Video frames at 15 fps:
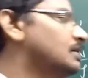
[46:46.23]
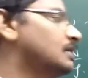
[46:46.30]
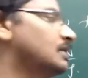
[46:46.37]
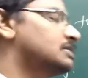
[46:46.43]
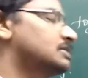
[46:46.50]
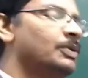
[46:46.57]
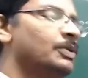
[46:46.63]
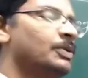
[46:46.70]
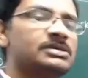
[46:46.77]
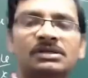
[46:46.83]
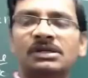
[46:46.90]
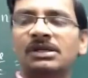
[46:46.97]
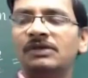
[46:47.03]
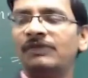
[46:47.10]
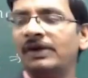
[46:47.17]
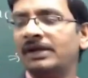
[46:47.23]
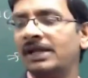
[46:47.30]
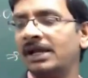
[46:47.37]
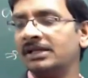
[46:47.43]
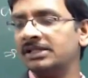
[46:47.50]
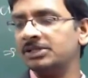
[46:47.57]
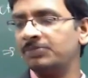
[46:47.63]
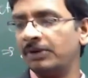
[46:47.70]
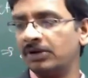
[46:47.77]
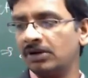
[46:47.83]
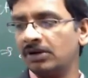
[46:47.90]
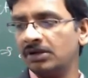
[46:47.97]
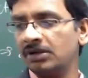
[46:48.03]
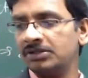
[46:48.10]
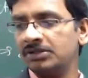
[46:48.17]
suppose if I take this
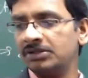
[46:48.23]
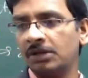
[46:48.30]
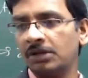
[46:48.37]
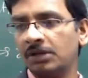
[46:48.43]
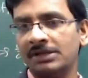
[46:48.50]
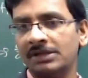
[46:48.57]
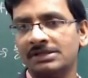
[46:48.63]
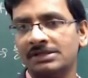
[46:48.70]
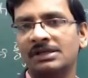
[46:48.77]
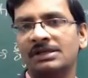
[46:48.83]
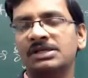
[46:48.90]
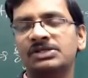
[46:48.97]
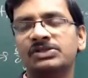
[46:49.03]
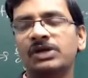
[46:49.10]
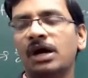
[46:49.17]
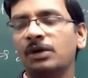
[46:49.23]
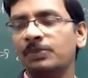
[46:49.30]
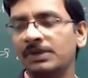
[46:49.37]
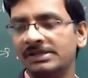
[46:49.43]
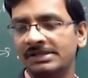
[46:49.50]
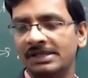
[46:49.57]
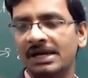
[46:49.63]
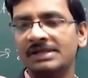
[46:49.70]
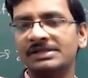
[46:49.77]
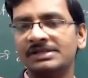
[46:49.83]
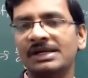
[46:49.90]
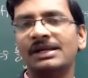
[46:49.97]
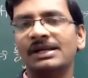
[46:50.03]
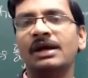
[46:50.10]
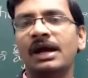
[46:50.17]
particular chalk piece, this chalk piece at
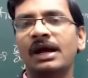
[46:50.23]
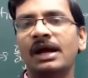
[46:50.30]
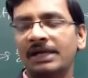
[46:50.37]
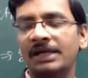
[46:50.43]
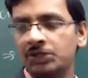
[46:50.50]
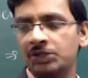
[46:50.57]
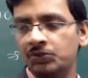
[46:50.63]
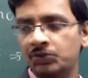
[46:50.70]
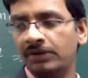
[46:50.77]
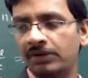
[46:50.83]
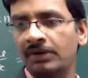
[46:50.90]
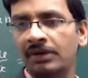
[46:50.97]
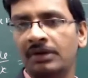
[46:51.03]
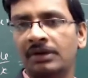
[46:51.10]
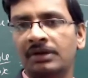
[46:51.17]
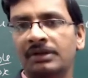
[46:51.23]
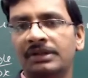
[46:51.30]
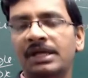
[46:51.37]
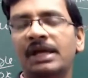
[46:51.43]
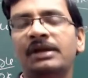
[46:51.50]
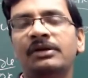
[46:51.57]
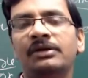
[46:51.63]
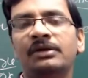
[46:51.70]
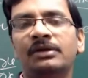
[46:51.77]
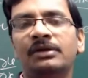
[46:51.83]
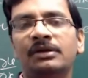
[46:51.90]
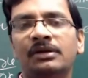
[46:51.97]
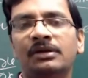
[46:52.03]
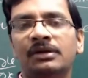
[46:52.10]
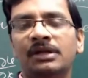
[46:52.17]
certain height H1, then
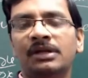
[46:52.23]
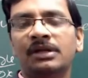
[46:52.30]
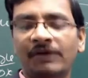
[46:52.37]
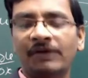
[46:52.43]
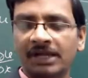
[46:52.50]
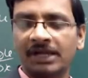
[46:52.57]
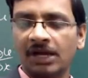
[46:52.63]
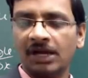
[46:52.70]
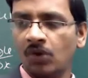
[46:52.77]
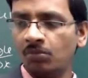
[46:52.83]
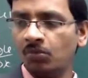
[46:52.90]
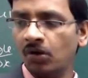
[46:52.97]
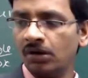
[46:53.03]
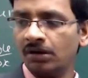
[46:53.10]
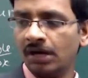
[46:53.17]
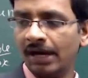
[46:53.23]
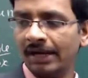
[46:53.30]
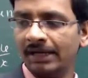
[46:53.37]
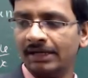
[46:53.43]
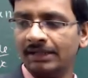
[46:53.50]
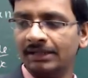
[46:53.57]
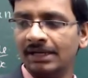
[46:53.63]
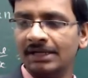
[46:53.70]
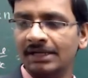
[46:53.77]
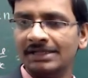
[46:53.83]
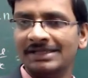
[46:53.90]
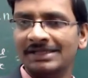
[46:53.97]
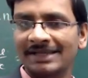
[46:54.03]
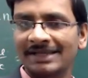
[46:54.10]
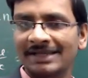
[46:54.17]
if I take one more height, that is
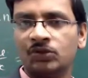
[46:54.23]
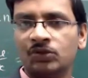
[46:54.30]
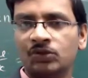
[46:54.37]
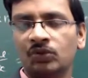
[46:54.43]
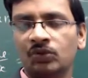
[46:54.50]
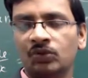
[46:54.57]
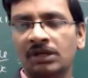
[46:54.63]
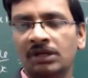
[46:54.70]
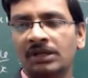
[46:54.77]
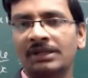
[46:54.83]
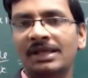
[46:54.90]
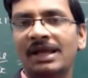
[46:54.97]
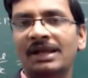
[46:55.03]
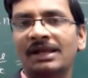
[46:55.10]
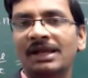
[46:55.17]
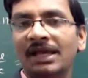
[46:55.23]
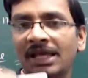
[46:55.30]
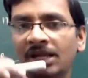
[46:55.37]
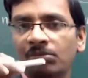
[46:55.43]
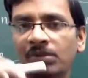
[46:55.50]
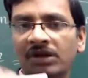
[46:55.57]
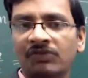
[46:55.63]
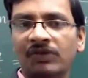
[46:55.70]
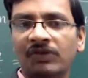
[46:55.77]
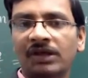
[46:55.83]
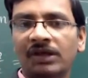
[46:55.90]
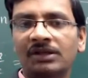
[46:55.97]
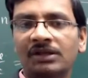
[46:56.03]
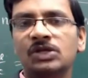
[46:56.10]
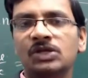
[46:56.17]
H2, then in between
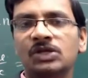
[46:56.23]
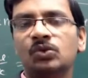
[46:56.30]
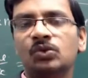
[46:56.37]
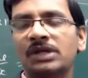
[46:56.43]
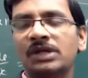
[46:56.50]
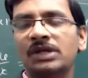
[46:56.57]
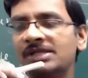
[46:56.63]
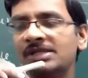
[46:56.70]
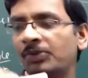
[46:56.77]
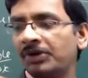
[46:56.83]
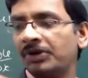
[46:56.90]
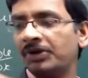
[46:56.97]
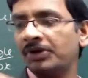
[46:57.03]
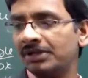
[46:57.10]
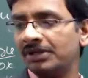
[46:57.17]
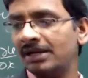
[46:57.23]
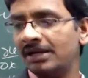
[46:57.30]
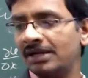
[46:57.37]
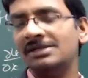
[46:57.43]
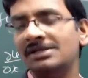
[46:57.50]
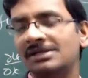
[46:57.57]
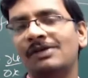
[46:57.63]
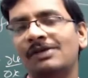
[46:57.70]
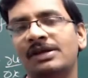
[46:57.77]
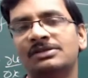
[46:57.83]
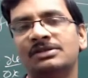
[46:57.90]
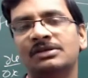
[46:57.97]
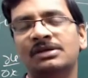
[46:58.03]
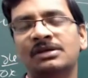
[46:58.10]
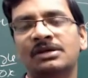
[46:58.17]
these two there is a potential energy difference.
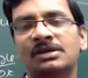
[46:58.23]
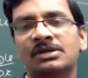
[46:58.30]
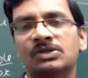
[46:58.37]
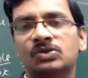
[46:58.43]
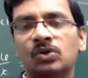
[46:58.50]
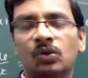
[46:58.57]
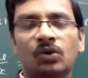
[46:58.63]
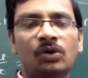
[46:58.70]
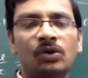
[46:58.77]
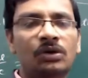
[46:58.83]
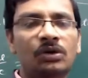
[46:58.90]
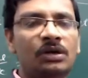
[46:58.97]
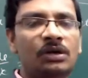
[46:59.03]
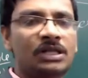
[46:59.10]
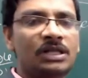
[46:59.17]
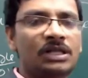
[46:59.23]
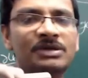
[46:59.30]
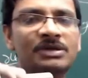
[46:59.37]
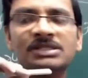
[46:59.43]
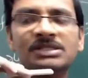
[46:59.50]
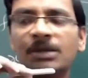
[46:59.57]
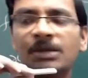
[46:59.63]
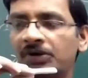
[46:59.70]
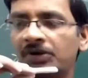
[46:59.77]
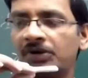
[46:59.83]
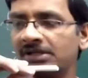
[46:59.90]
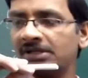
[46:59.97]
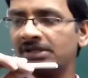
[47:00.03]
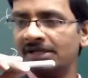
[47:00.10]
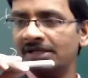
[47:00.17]
So that means the
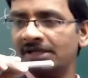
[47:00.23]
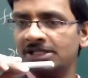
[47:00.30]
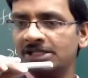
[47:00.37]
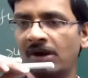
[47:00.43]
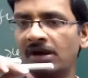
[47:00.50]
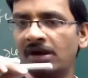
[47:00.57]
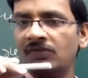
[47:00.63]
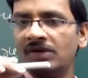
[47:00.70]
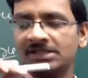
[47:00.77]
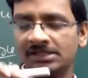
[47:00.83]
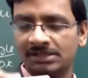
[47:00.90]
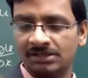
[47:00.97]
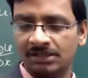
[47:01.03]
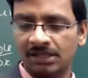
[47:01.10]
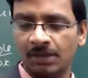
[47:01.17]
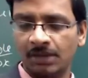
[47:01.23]
potential at this point versus the